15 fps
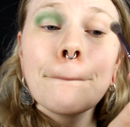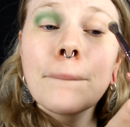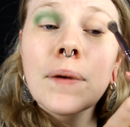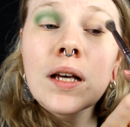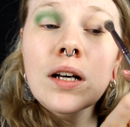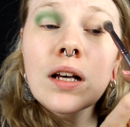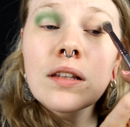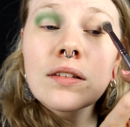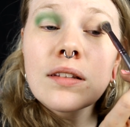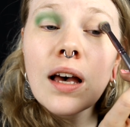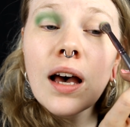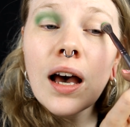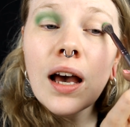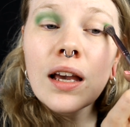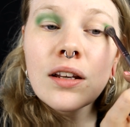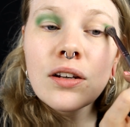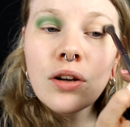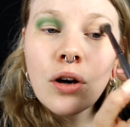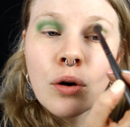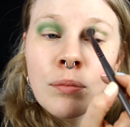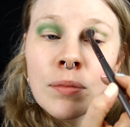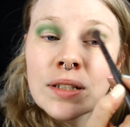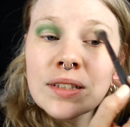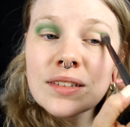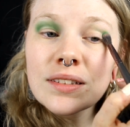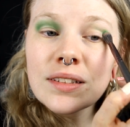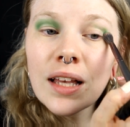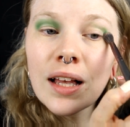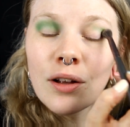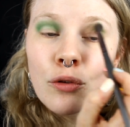because I know
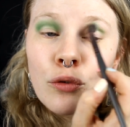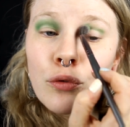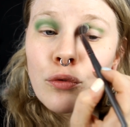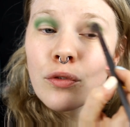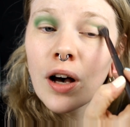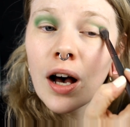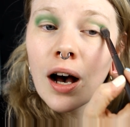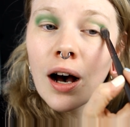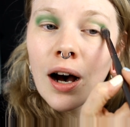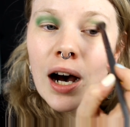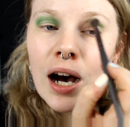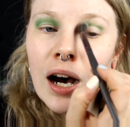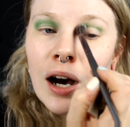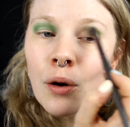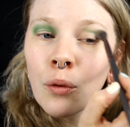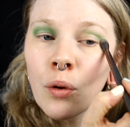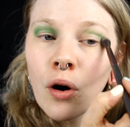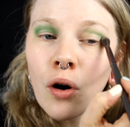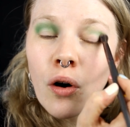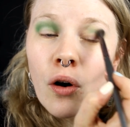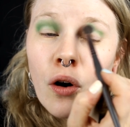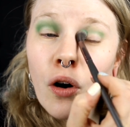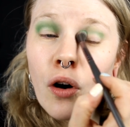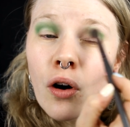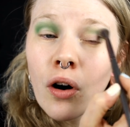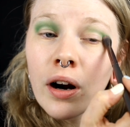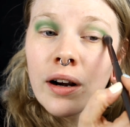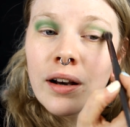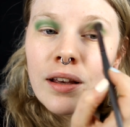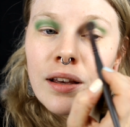myself how
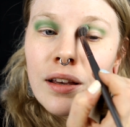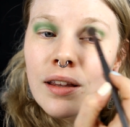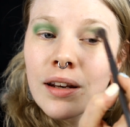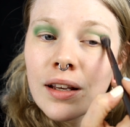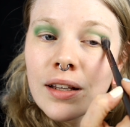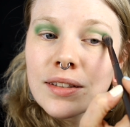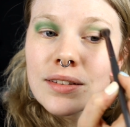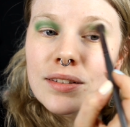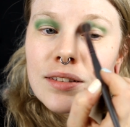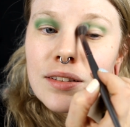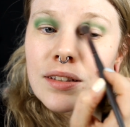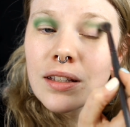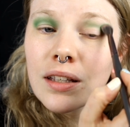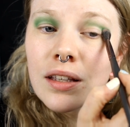hard it is